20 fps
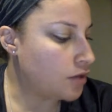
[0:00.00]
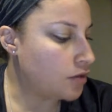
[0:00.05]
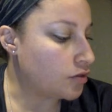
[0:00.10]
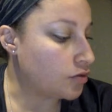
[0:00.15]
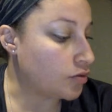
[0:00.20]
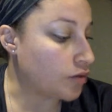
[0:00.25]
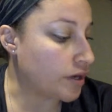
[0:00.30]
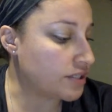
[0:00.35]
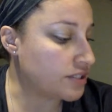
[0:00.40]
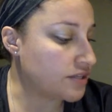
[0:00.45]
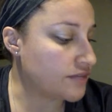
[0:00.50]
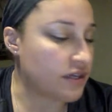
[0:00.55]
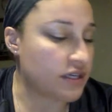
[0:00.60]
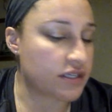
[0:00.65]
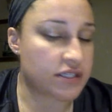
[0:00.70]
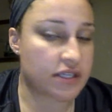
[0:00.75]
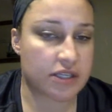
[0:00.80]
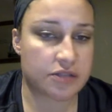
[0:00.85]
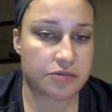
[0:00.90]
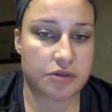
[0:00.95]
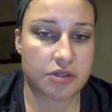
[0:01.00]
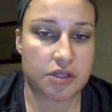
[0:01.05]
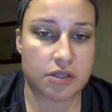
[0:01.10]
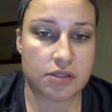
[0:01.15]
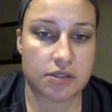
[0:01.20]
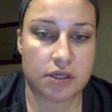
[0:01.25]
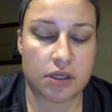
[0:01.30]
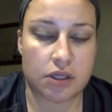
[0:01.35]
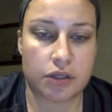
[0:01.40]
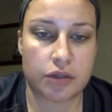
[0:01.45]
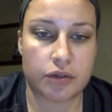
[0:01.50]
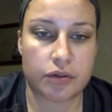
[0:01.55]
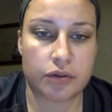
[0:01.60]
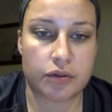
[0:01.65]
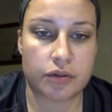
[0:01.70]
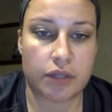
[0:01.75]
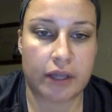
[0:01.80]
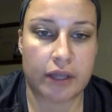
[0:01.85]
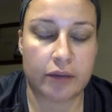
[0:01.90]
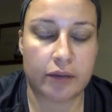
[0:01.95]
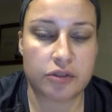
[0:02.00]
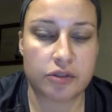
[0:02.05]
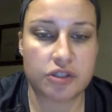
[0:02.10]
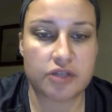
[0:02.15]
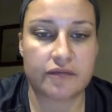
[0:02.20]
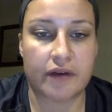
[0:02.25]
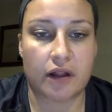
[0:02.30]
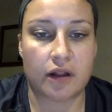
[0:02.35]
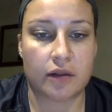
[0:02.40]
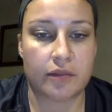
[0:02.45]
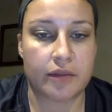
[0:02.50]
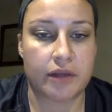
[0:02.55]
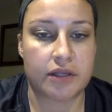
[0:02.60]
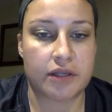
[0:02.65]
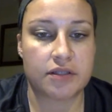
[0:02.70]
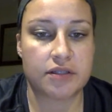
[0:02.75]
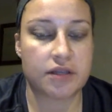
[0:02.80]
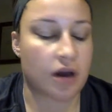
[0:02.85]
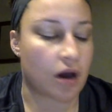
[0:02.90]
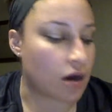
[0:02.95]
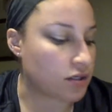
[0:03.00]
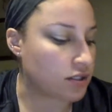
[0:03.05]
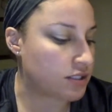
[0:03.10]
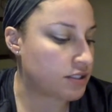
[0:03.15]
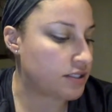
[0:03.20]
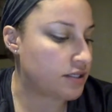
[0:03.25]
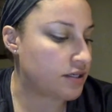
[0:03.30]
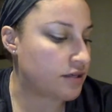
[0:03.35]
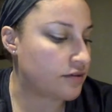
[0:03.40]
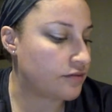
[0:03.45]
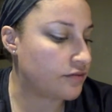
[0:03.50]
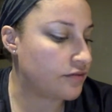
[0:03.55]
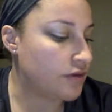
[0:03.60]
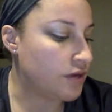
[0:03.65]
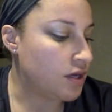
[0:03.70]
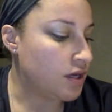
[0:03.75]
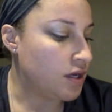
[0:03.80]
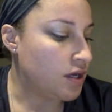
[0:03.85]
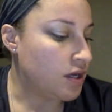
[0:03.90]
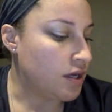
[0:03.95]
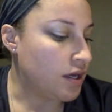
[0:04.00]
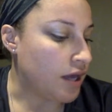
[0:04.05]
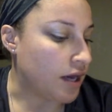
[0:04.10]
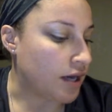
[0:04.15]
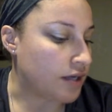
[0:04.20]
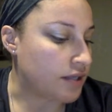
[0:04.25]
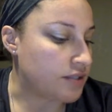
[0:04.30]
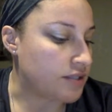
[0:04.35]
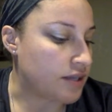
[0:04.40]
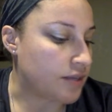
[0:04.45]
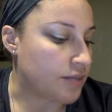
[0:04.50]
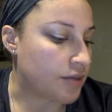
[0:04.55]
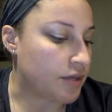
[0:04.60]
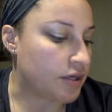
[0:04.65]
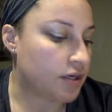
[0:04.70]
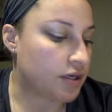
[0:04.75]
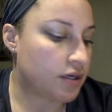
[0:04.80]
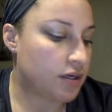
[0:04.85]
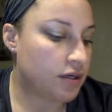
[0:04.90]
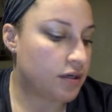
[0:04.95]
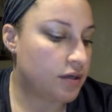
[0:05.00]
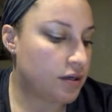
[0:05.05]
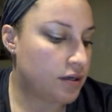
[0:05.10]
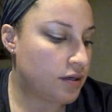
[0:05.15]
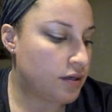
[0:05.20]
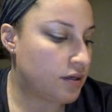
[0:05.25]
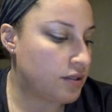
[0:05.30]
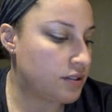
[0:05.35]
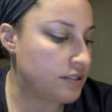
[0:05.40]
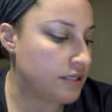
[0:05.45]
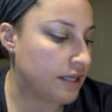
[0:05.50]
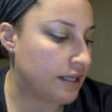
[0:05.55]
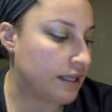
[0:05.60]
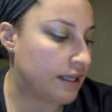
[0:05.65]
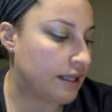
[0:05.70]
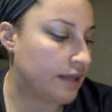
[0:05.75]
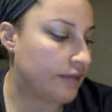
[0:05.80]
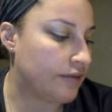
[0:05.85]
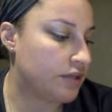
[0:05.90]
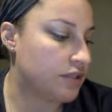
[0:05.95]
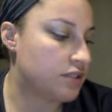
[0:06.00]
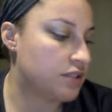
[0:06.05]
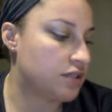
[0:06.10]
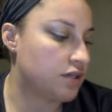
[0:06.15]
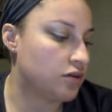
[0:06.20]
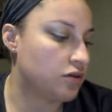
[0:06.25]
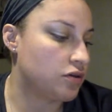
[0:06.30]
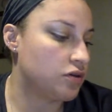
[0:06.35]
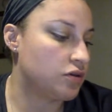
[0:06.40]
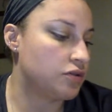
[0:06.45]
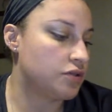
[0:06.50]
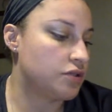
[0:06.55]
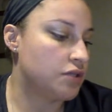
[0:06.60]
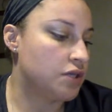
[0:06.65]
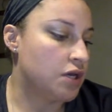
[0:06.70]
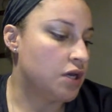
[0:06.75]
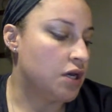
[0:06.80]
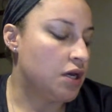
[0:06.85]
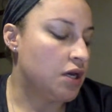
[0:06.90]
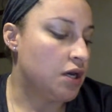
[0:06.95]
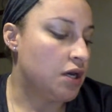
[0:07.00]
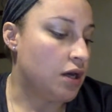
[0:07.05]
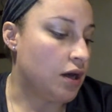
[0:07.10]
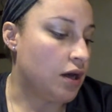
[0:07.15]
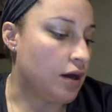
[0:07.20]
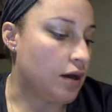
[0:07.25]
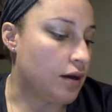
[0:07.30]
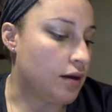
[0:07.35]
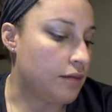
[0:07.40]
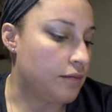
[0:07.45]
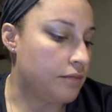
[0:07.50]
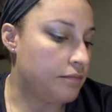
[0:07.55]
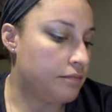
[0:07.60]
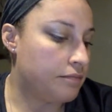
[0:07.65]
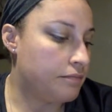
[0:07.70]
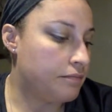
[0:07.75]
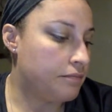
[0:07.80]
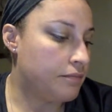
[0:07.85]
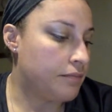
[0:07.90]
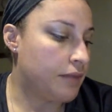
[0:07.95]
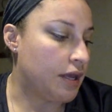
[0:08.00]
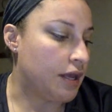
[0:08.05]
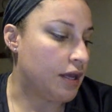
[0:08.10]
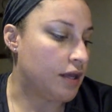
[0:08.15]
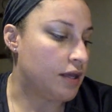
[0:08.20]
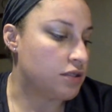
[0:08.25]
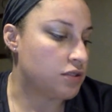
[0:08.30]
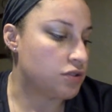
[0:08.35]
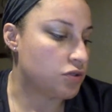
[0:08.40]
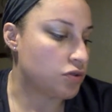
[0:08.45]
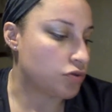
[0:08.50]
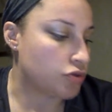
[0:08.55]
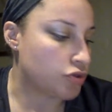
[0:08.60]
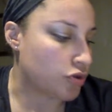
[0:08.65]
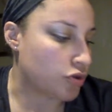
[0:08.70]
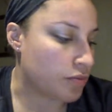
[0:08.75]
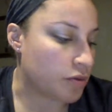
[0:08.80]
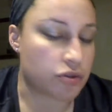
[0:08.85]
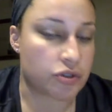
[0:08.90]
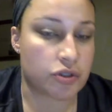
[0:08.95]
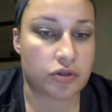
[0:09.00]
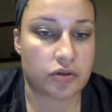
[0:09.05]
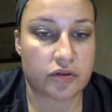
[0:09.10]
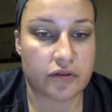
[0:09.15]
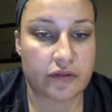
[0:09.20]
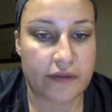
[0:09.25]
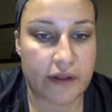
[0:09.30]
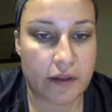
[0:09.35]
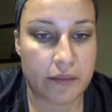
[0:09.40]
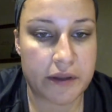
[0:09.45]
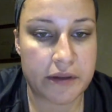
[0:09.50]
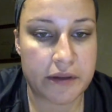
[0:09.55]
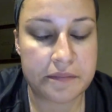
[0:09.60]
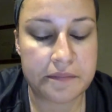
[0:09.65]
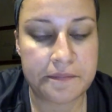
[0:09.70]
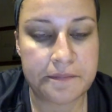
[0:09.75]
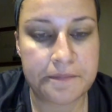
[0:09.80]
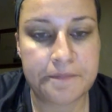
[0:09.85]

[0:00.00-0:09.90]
rest of the assessment does include language development, cognitive, academic, daily living skills, and social emotional development.